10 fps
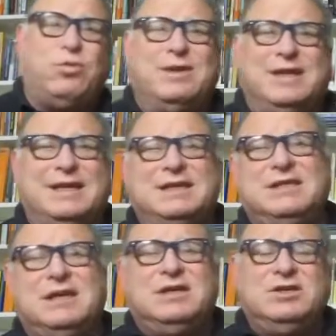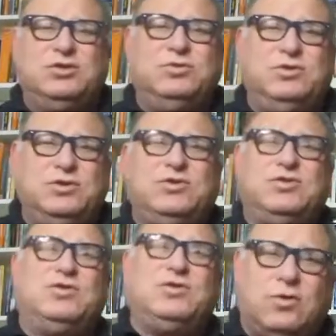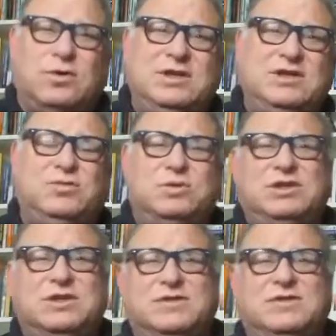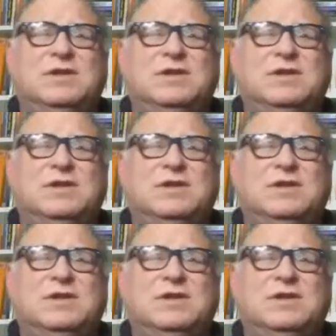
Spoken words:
related to user stories, which is